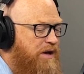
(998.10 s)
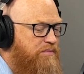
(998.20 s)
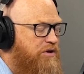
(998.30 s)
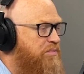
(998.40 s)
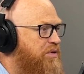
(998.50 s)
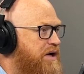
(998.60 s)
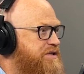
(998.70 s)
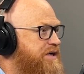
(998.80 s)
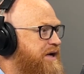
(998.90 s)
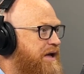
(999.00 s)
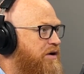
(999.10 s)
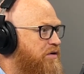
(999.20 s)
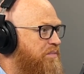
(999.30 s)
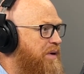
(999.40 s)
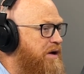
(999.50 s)
I'm going to price it at
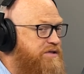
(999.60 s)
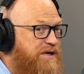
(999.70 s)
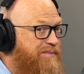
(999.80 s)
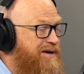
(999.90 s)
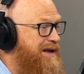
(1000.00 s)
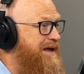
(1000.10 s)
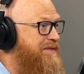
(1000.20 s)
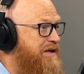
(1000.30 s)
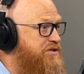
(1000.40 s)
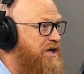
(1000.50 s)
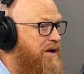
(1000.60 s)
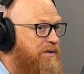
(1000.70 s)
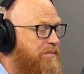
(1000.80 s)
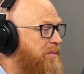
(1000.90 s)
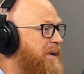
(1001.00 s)
$800 and I'm going to land that job
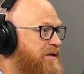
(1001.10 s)
and I'm going to make